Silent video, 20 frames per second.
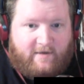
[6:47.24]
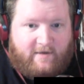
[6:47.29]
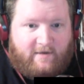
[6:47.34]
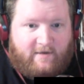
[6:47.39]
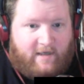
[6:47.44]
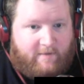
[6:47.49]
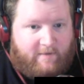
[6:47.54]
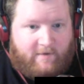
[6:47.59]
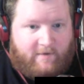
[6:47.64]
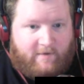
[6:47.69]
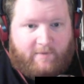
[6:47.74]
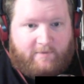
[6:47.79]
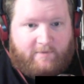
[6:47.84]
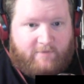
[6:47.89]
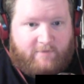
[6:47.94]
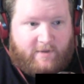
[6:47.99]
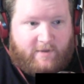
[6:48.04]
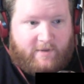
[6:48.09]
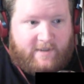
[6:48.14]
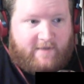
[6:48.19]
I
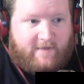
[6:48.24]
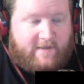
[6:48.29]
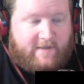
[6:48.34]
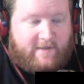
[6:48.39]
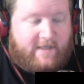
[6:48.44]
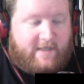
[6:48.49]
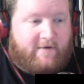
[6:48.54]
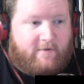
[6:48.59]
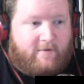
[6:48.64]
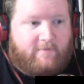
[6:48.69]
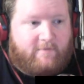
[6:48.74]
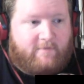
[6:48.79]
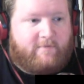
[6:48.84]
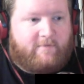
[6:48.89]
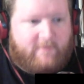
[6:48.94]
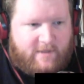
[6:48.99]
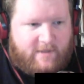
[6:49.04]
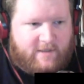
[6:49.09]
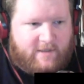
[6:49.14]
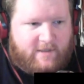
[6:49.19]
put 00
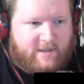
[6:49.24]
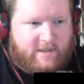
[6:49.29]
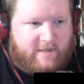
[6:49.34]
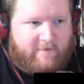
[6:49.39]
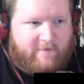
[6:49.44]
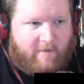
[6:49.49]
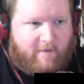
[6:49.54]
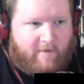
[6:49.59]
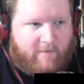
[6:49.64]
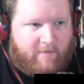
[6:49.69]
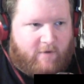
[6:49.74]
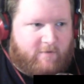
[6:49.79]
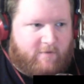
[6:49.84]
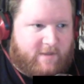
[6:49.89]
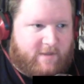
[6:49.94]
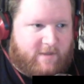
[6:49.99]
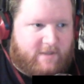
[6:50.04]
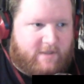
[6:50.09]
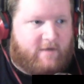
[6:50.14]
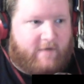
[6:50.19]
since it's a ROM mode,
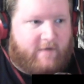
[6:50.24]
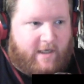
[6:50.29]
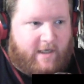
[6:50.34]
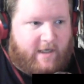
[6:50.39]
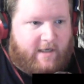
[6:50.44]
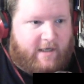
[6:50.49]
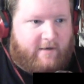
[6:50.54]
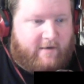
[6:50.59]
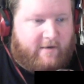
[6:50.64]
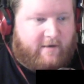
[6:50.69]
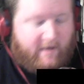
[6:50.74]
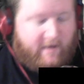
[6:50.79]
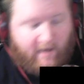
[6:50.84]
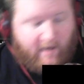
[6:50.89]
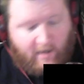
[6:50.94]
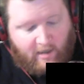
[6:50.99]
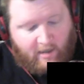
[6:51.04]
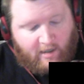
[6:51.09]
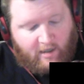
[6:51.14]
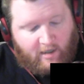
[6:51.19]
which is already in.
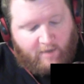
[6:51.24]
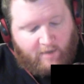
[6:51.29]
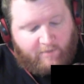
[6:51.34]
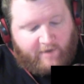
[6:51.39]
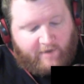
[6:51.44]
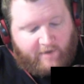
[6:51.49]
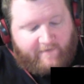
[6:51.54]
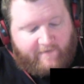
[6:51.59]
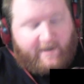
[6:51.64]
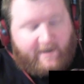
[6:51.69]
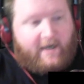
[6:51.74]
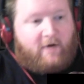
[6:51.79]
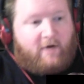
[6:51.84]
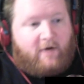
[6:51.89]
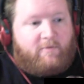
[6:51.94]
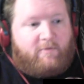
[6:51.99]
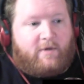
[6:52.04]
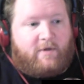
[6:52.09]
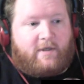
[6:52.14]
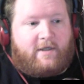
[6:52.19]
But if I
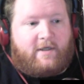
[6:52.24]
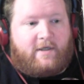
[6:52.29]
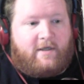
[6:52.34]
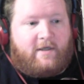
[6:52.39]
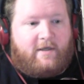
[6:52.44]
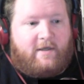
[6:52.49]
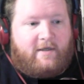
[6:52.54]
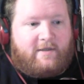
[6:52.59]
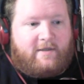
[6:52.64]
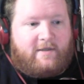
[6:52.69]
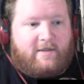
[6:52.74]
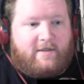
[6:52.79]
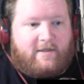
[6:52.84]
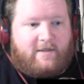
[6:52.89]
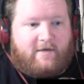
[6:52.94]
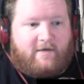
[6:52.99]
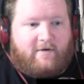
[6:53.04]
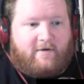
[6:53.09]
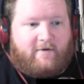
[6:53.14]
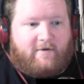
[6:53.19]
output to
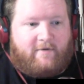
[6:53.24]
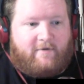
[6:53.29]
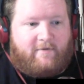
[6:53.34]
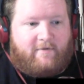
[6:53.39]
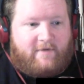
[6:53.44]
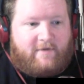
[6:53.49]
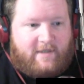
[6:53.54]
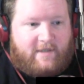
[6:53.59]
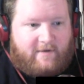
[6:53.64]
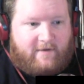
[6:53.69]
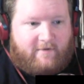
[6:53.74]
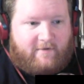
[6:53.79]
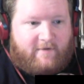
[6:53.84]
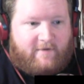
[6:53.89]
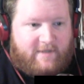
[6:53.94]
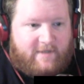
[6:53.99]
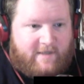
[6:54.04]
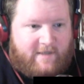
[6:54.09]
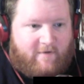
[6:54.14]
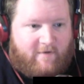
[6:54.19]

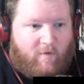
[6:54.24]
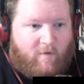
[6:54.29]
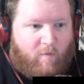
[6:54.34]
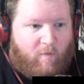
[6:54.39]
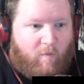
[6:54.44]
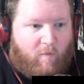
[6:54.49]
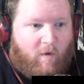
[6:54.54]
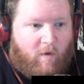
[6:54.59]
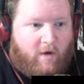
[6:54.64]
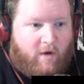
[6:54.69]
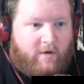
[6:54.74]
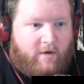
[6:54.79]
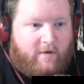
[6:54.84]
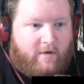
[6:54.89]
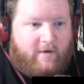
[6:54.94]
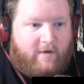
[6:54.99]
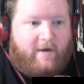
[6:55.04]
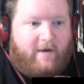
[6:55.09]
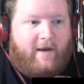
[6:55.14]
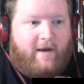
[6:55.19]
0001,
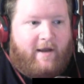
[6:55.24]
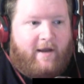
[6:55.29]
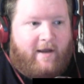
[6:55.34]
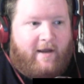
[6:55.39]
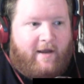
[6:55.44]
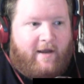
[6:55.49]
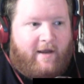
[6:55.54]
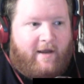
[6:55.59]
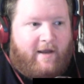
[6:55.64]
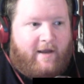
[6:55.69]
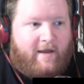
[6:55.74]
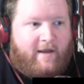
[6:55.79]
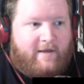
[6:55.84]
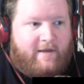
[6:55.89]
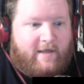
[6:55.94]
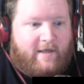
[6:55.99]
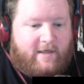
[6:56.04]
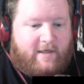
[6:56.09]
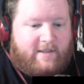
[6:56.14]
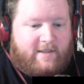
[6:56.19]

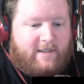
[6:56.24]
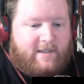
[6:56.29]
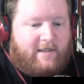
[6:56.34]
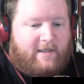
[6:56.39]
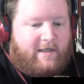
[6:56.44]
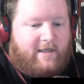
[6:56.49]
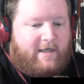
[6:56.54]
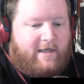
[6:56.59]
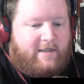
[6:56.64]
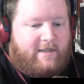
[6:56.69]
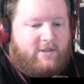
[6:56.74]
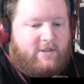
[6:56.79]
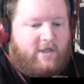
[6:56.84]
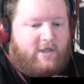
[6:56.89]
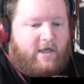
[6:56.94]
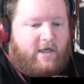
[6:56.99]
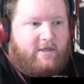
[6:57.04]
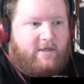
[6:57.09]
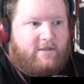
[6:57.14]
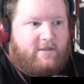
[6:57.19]
then you see the light has
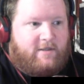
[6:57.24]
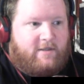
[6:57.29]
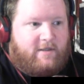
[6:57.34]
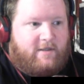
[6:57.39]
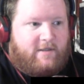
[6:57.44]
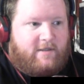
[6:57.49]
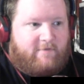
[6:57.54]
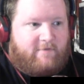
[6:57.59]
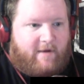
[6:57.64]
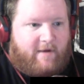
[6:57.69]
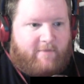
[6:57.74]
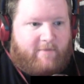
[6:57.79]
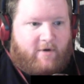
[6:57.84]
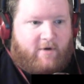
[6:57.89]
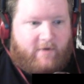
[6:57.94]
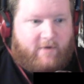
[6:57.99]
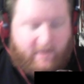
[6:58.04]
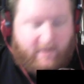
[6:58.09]
changed to RAM mode,